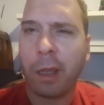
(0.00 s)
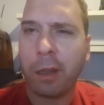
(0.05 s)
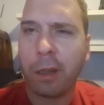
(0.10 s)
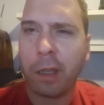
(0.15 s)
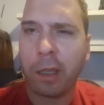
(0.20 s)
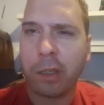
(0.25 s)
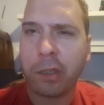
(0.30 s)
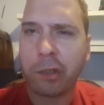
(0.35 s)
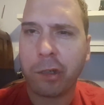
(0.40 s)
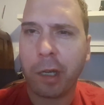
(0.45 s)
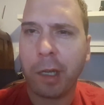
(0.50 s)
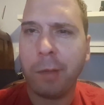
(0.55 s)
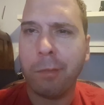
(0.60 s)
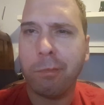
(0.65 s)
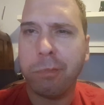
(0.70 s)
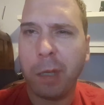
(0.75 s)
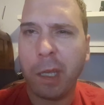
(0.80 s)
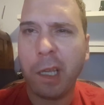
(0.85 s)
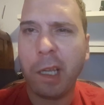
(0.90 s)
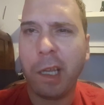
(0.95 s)
extreme
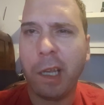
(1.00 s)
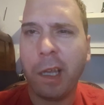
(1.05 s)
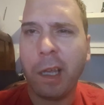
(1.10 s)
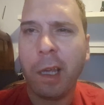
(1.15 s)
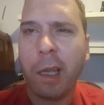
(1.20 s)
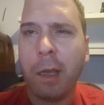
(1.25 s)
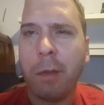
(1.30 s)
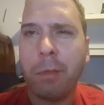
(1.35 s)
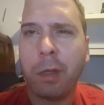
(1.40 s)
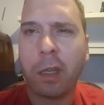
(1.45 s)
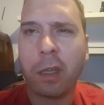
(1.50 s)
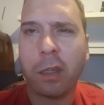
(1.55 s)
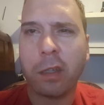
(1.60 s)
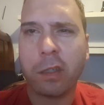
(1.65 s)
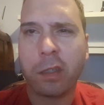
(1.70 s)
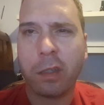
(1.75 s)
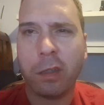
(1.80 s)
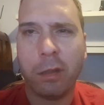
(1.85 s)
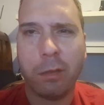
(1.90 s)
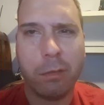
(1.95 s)
pity,
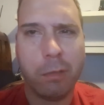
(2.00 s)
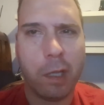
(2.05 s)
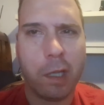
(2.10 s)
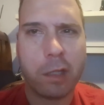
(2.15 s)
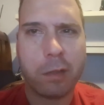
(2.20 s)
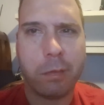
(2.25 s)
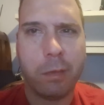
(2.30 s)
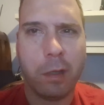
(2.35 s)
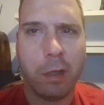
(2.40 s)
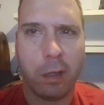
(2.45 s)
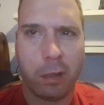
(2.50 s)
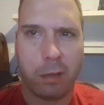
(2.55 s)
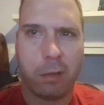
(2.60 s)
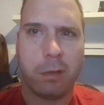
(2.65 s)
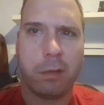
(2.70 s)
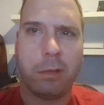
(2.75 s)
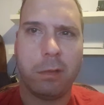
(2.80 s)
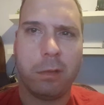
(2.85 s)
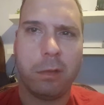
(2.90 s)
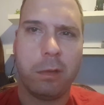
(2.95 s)
because it makes me like,
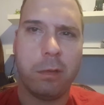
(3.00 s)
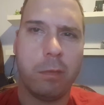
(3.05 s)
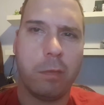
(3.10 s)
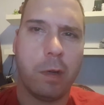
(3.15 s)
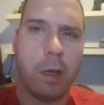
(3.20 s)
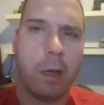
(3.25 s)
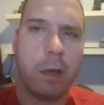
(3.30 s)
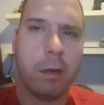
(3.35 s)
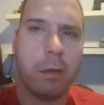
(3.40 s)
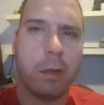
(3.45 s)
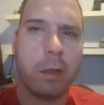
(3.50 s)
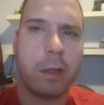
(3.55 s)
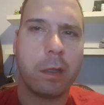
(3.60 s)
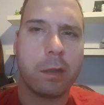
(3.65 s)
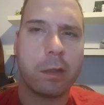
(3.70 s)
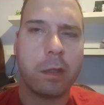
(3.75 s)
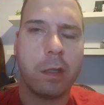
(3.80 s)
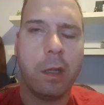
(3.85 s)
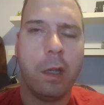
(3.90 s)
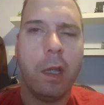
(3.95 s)
wow, I
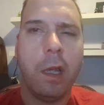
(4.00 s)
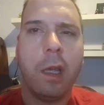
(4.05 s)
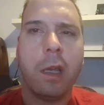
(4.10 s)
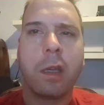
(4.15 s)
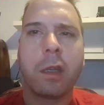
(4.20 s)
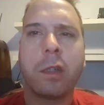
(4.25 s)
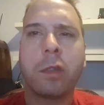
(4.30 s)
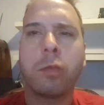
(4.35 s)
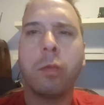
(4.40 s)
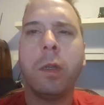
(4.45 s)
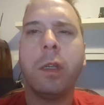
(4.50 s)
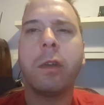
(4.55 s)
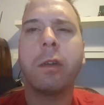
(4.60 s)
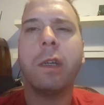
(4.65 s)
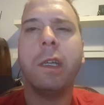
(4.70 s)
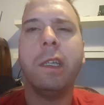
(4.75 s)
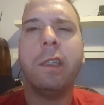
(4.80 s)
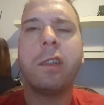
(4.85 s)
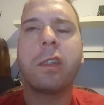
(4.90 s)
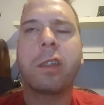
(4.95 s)
guess. Because when you're
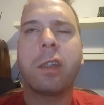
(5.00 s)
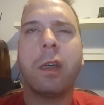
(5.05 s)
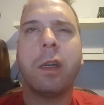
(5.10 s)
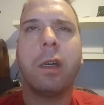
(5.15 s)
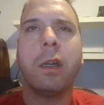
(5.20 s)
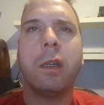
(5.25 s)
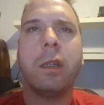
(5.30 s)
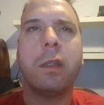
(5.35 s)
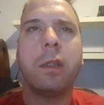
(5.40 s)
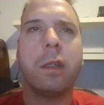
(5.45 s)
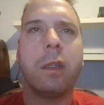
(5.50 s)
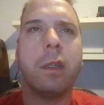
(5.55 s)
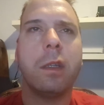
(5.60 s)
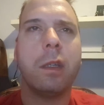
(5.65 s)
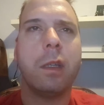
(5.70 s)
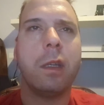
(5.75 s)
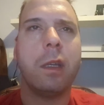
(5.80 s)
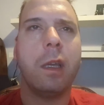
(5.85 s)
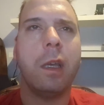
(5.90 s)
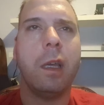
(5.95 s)
inside,
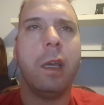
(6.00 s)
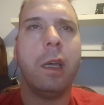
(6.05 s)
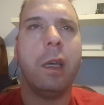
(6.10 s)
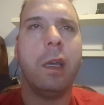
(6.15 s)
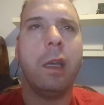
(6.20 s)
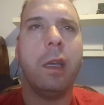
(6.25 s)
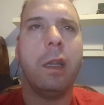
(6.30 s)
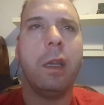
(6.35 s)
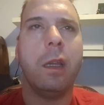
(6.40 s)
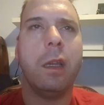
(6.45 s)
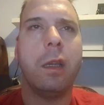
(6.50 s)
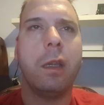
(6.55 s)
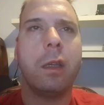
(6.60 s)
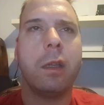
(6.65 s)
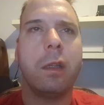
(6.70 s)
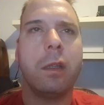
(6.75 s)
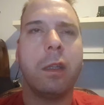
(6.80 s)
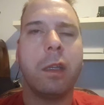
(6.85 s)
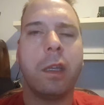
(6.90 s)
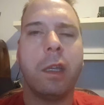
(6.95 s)
and
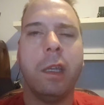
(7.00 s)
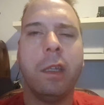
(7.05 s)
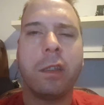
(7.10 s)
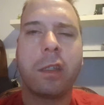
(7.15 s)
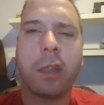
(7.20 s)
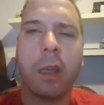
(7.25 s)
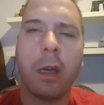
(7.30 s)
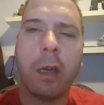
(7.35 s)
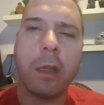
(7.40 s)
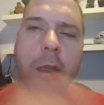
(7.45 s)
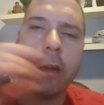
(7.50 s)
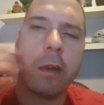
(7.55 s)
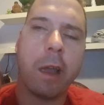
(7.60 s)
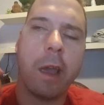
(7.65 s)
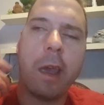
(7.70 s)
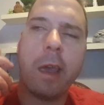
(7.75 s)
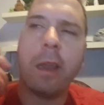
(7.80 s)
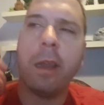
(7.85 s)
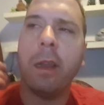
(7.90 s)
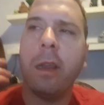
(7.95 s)
inside your
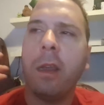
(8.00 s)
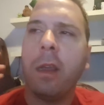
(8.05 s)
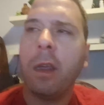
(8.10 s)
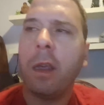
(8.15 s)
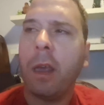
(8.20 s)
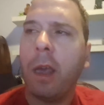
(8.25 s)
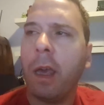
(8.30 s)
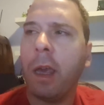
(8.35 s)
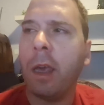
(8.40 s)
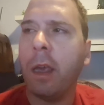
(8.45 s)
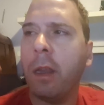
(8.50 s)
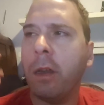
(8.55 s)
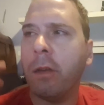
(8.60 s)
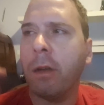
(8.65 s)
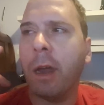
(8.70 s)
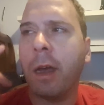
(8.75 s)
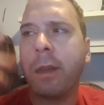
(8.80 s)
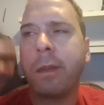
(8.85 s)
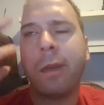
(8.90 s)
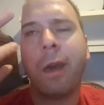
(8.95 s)
head, and you're
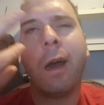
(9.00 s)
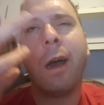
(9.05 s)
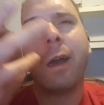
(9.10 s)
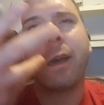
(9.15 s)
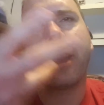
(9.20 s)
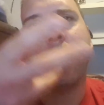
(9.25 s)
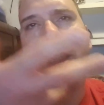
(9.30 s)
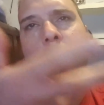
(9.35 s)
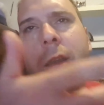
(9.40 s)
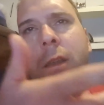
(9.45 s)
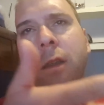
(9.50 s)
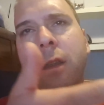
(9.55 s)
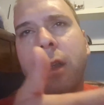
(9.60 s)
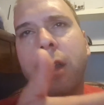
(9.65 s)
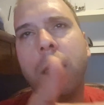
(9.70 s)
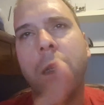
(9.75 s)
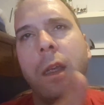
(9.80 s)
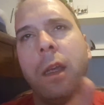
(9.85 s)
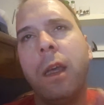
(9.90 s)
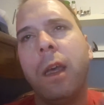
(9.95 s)
not talking,
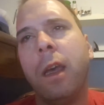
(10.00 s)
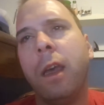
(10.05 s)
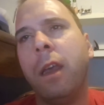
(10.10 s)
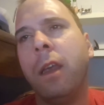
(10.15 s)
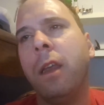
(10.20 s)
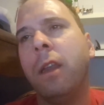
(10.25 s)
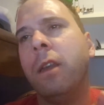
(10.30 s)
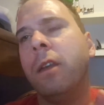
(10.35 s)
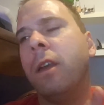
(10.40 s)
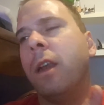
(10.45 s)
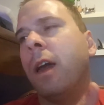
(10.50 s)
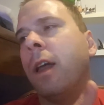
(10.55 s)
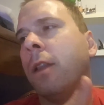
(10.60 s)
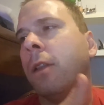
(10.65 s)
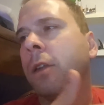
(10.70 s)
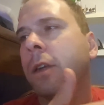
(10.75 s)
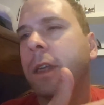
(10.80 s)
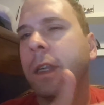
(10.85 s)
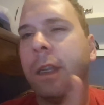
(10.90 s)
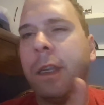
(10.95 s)
and you're not
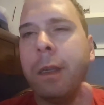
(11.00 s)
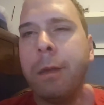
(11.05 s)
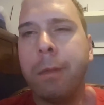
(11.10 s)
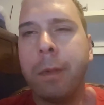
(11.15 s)
looking in the